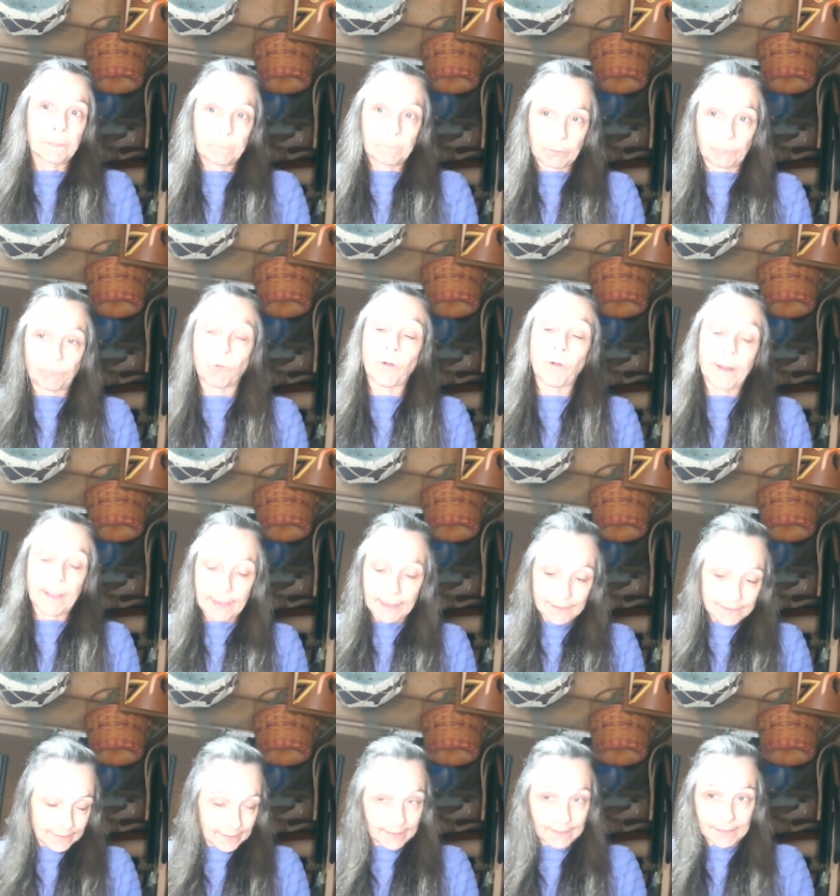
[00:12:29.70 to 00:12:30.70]

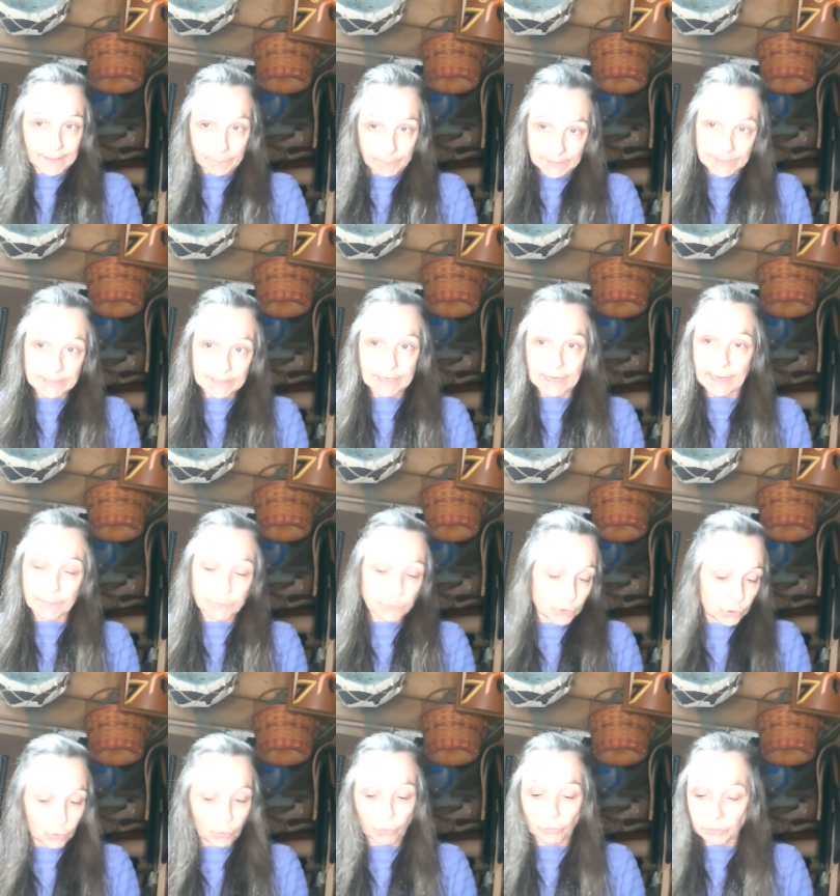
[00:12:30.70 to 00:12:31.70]
beforehand. I can be stamped,
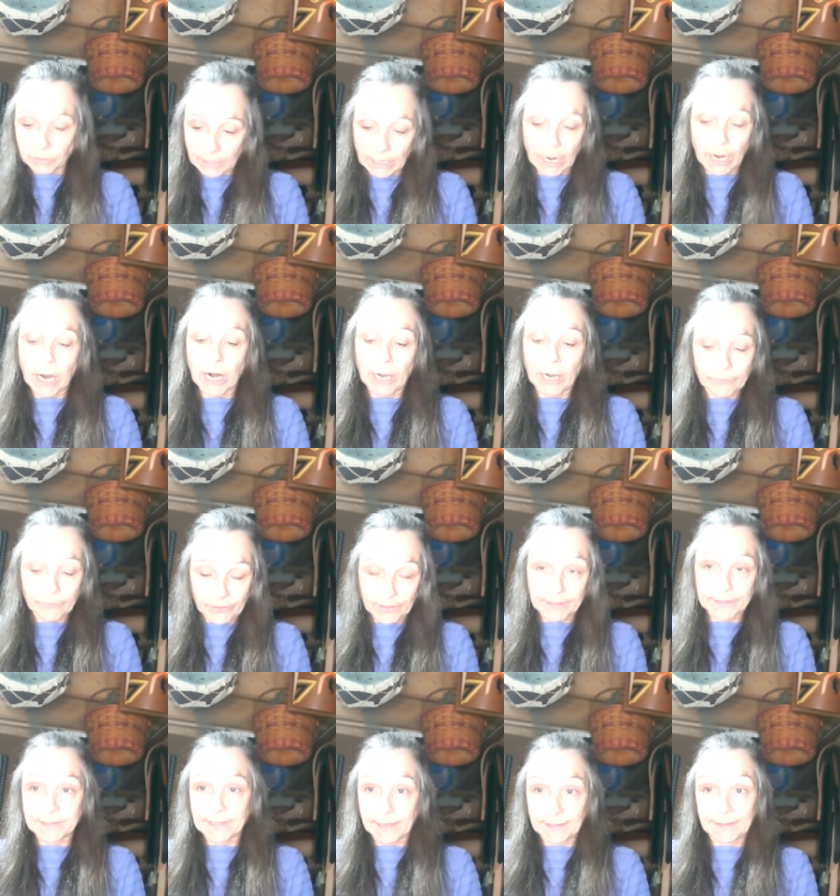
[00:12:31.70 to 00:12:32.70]
tooled, carved,
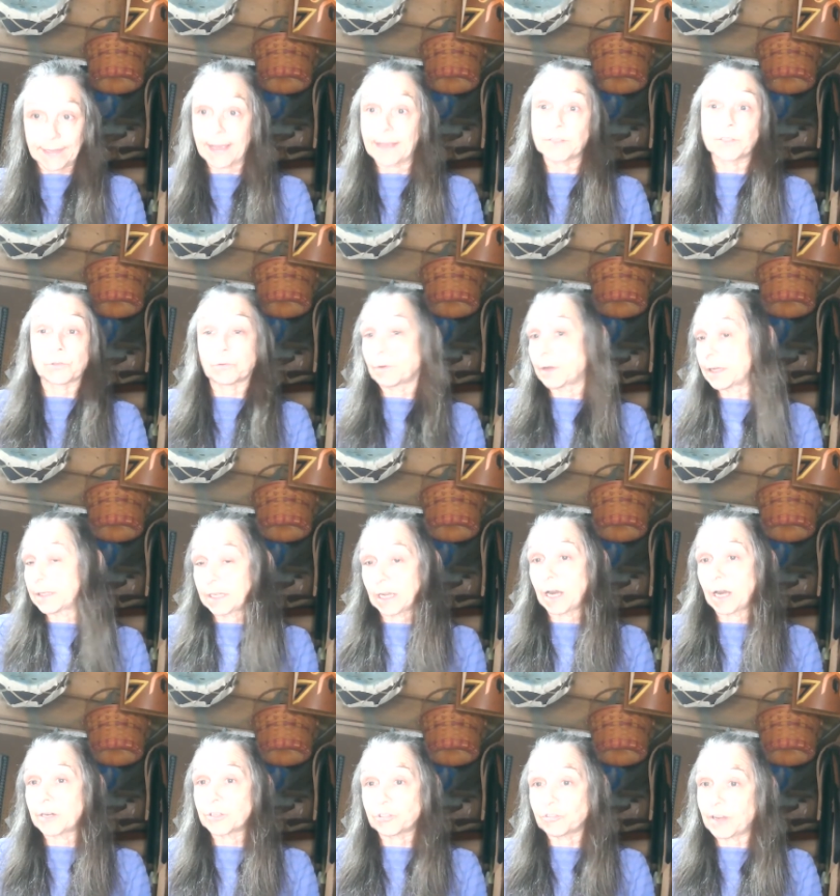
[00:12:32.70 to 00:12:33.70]
things like that. So
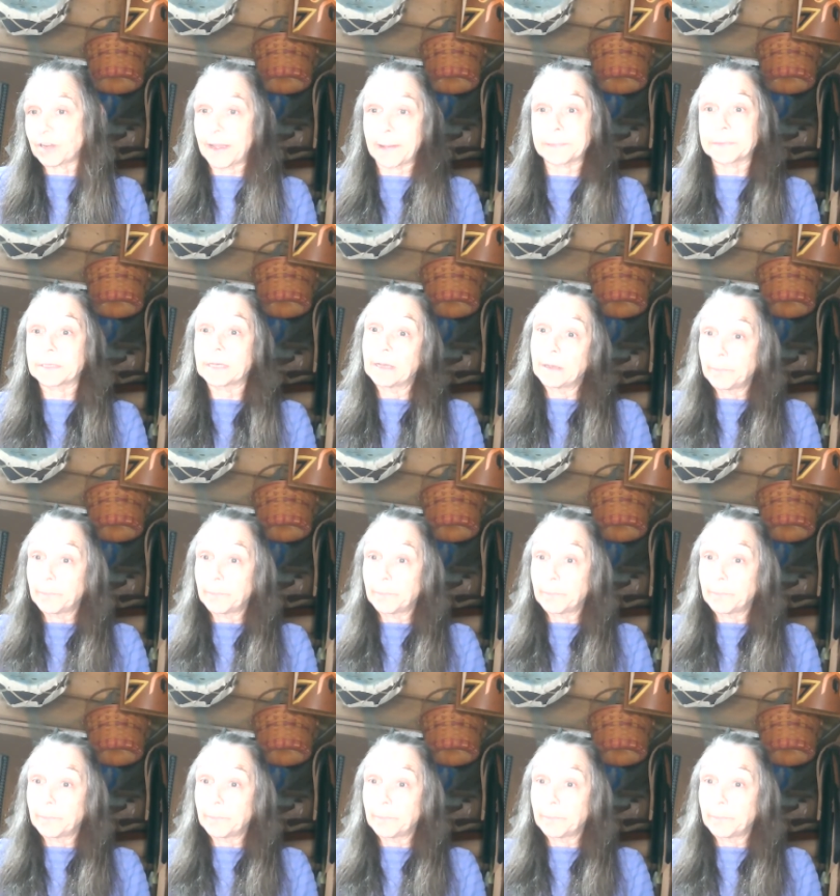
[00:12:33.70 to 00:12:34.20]
guitar straps,